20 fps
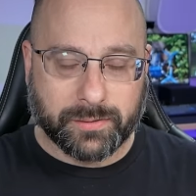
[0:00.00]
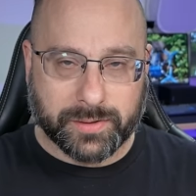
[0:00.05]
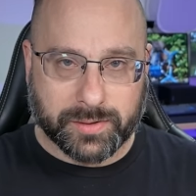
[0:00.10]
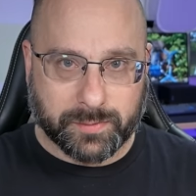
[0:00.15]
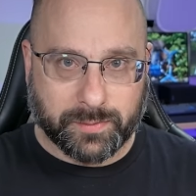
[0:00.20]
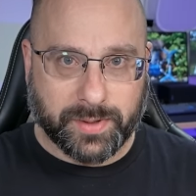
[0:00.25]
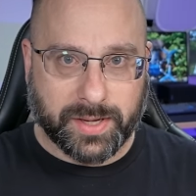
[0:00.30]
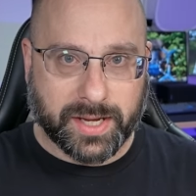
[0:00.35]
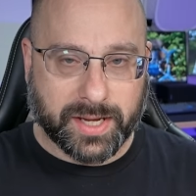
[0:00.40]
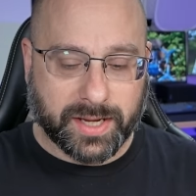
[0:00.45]
is
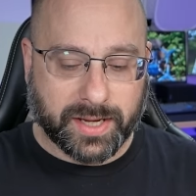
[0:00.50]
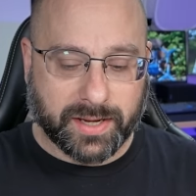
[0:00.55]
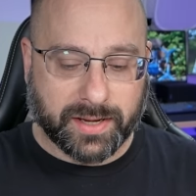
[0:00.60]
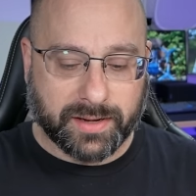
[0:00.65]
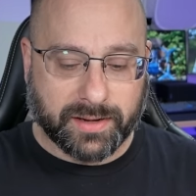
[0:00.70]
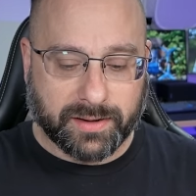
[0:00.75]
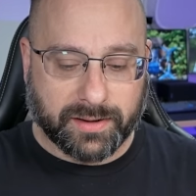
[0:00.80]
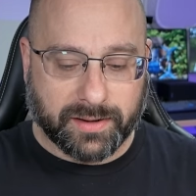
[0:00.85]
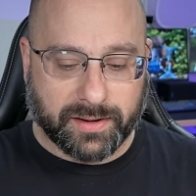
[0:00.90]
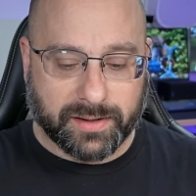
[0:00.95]
being
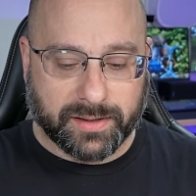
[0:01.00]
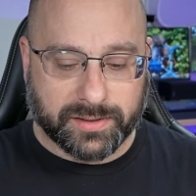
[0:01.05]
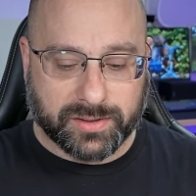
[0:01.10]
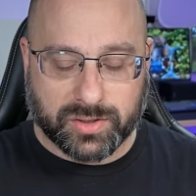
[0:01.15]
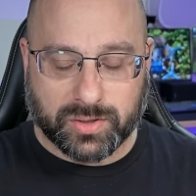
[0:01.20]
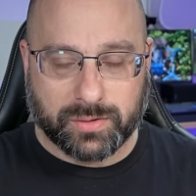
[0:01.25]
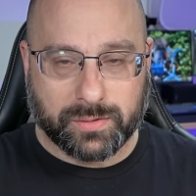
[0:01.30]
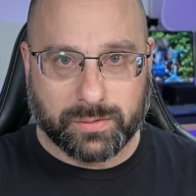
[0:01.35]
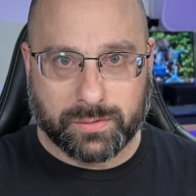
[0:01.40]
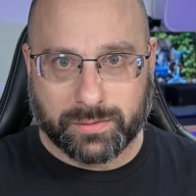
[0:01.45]

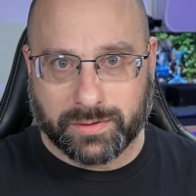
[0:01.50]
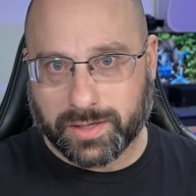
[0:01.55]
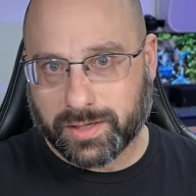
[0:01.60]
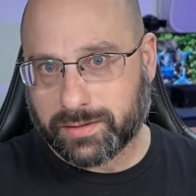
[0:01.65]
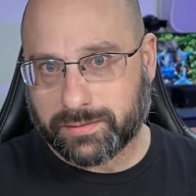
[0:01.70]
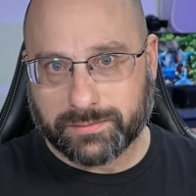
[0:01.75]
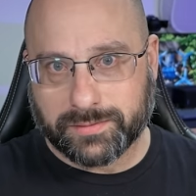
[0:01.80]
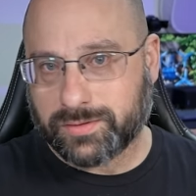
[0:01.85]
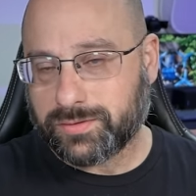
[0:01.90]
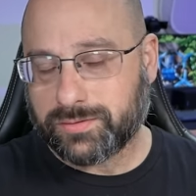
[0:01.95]
to
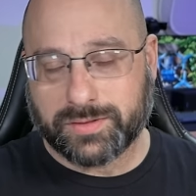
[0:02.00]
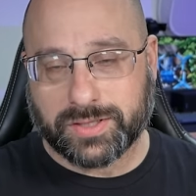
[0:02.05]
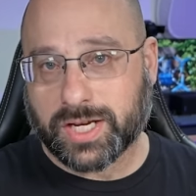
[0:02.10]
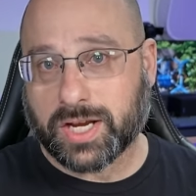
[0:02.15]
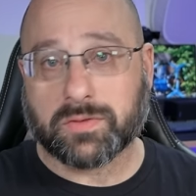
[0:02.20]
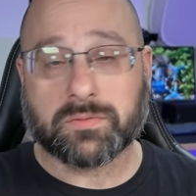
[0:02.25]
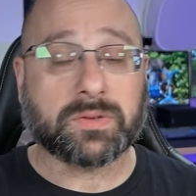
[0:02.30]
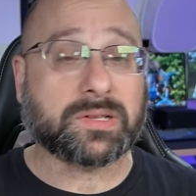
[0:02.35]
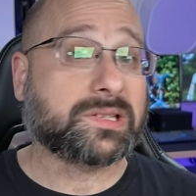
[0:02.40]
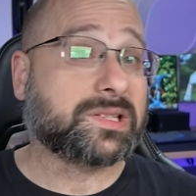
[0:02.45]
the
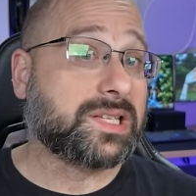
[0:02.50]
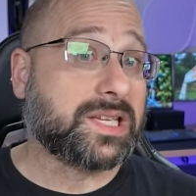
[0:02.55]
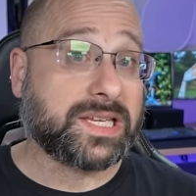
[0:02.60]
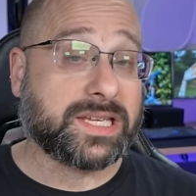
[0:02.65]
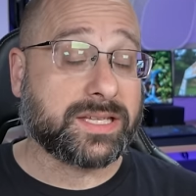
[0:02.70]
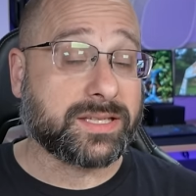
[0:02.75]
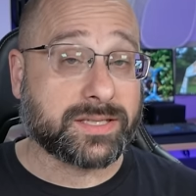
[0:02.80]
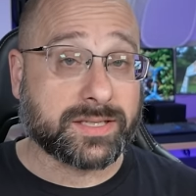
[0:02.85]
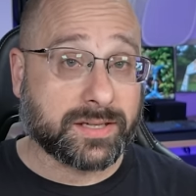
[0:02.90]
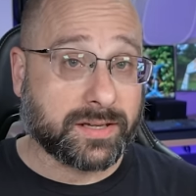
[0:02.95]
general
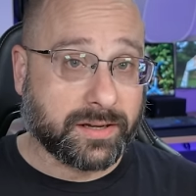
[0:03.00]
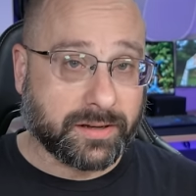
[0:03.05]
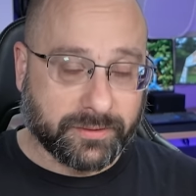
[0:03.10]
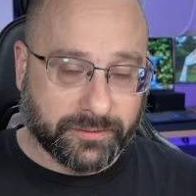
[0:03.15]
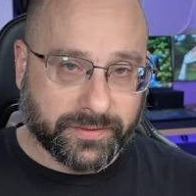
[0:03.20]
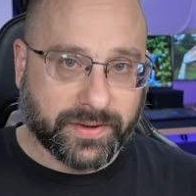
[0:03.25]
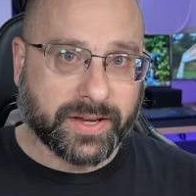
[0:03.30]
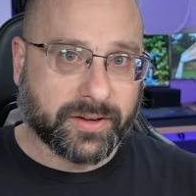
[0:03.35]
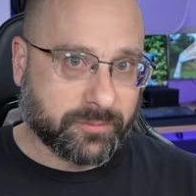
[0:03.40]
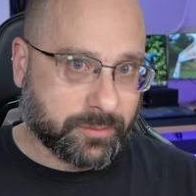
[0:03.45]
needs
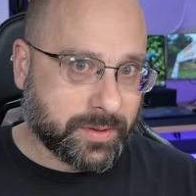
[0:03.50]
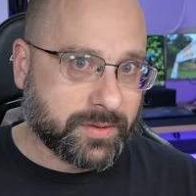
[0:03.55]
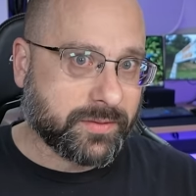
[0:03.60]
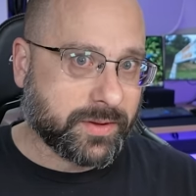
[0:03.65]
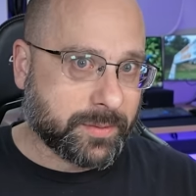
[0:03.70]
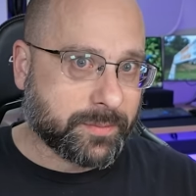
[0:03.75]
of FPV